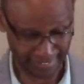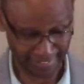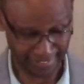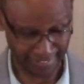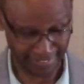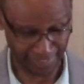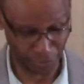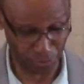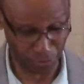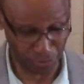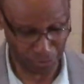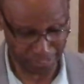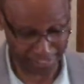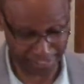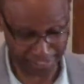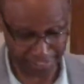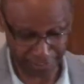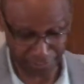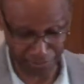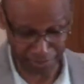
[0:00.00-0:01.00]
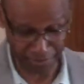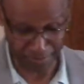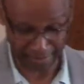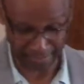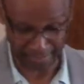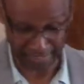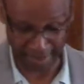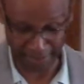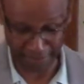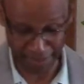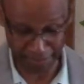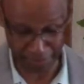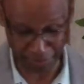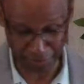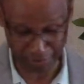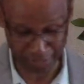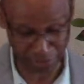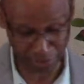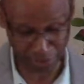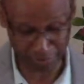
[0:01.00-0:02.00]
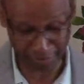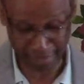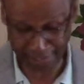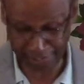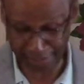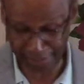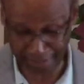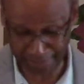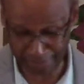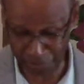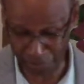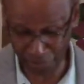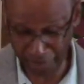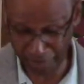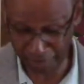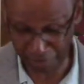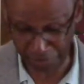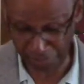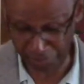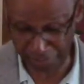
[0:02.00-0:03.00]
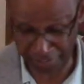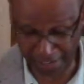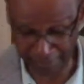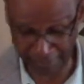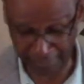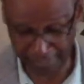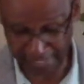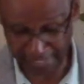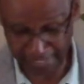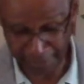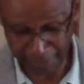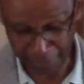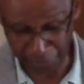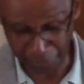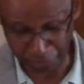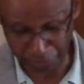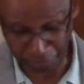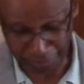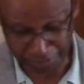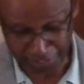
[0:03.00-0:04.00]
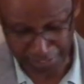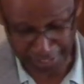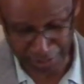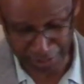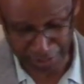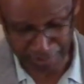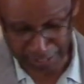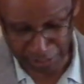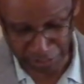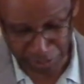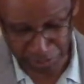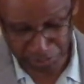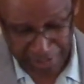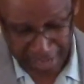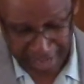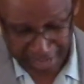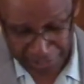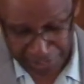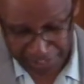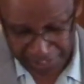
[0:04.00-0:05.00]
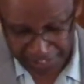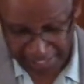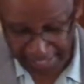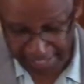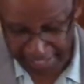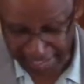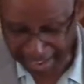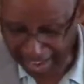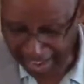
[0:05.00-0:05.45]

The Lord said to me, I'm in uh, Jeremiah chapter 1, verse 7, but the Lord said to me, Do not say, I